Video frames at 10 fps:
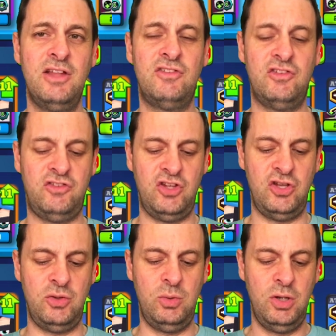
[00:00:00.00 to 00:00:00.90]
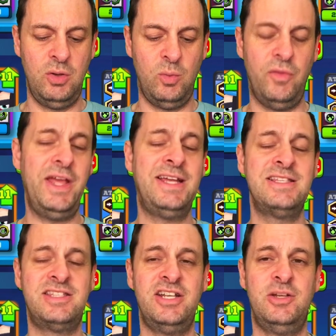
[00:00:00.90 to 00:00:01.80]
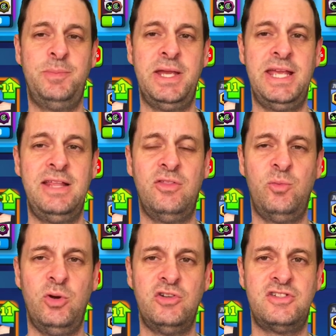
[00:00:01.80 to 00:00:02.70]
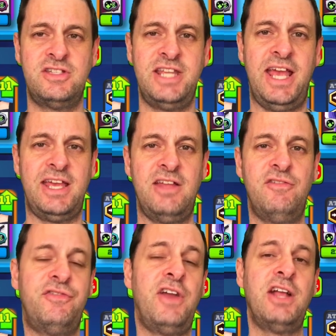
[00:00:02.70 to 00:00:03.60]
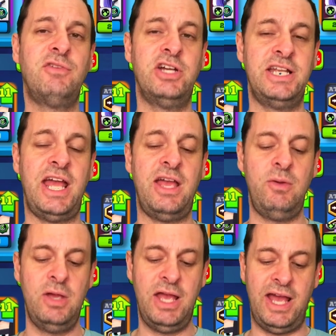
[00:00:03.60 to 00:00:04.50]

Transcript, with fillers: to do what they consider to be the worst deck in Frag right now,